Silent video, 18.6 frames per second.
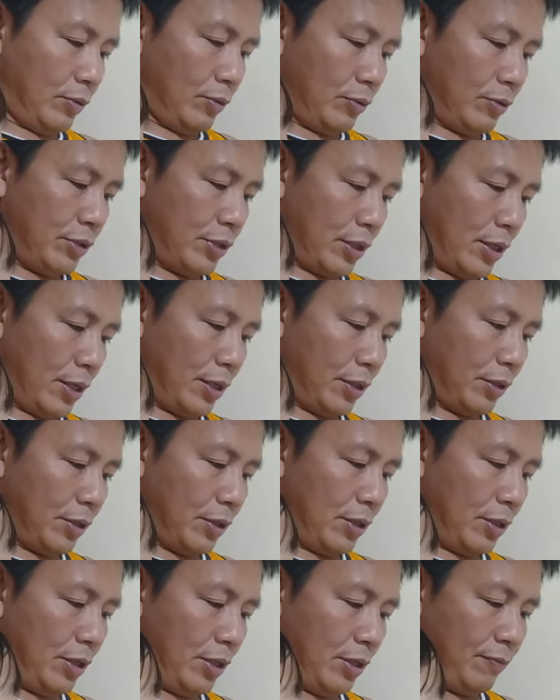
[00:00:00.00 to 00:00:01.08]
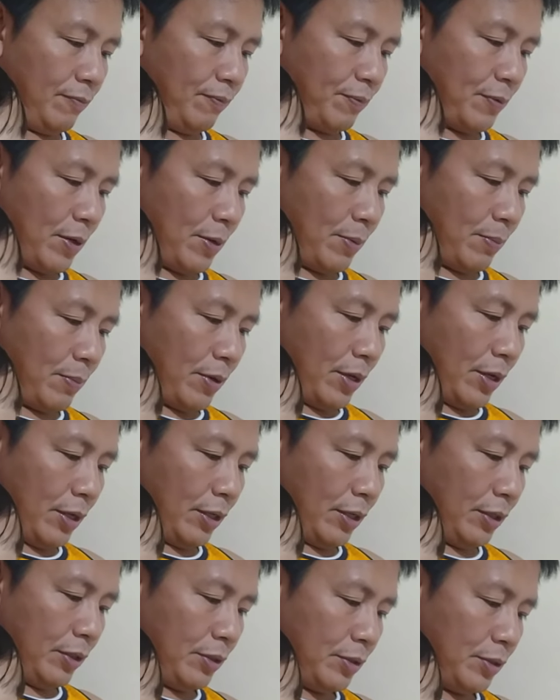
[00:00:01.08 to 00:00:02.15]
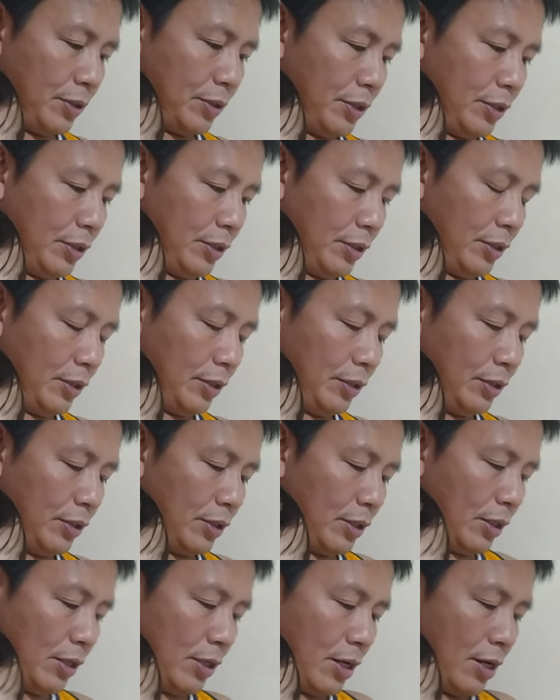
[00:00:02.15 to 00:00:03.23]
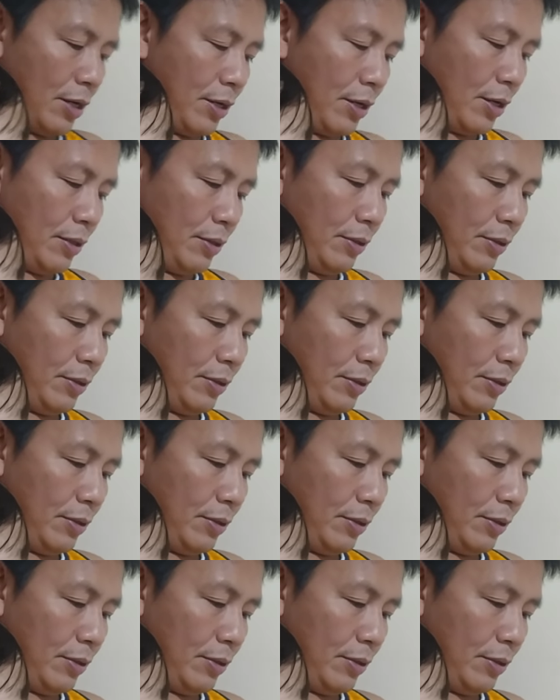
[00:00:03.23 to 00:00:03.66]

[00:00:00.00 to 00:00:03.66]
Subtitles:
shall not eat from any tree in the garden?